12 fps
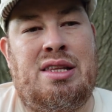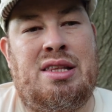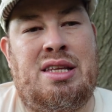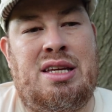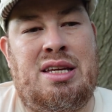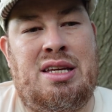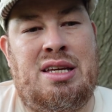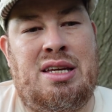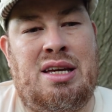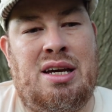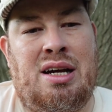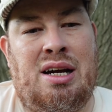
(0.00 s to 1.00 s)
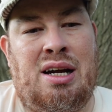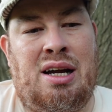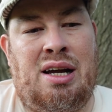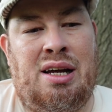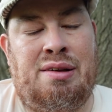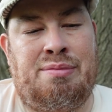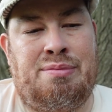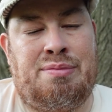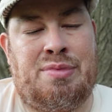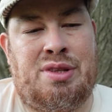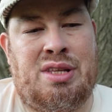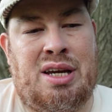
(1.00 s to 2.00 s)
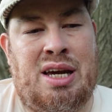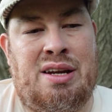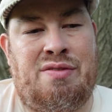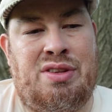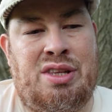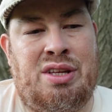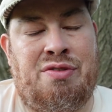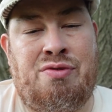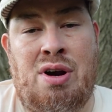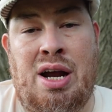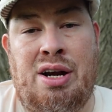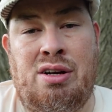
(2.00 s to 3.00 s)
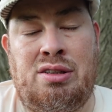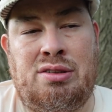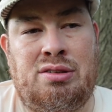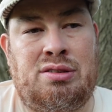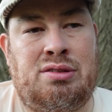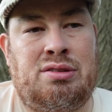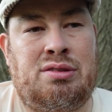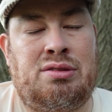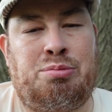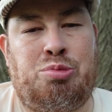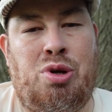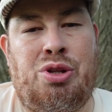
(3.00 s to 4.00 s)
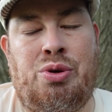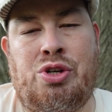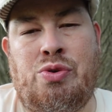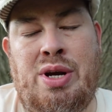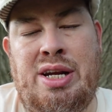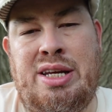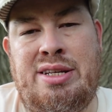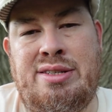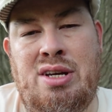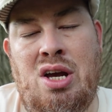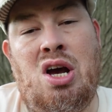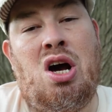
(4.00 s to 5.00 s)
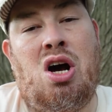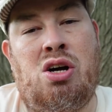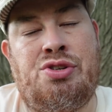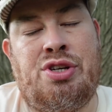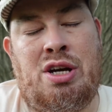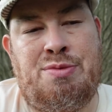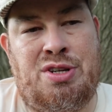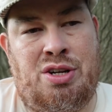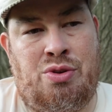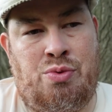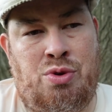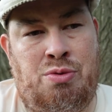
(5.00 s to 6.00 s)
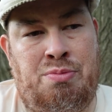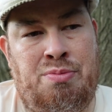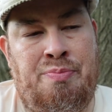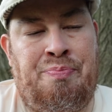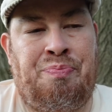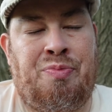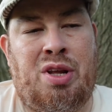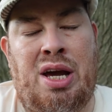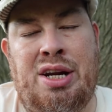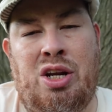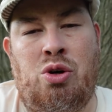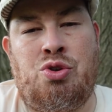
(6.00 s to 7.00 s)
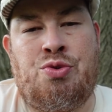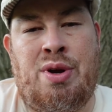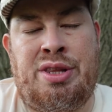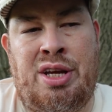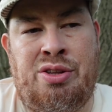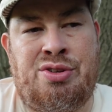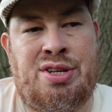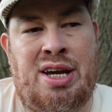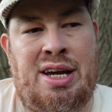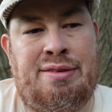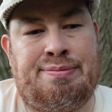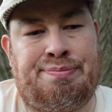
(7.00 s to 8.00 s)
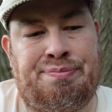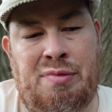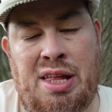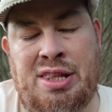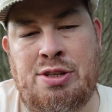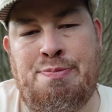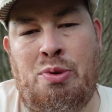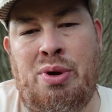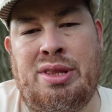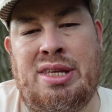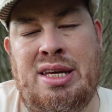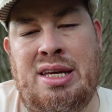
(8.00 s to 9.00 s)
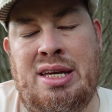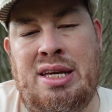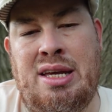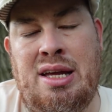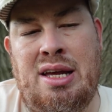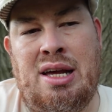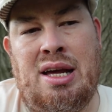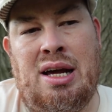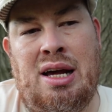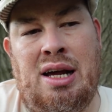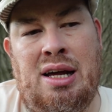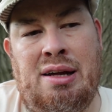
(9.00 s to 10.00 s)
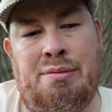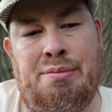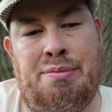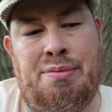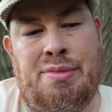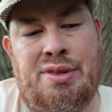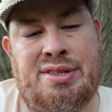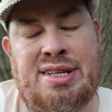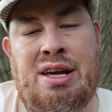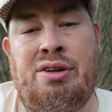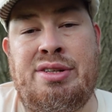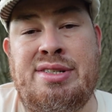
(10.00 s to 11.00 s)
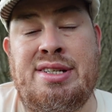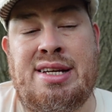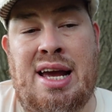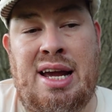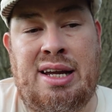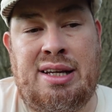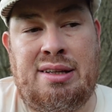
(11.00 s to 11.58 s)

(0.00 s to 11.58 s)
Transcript: the... Uh, the kind of the friar, brother Atreides, also comes into the room, kind of goes around the other side. At this point, the, uh, the skeletons attack,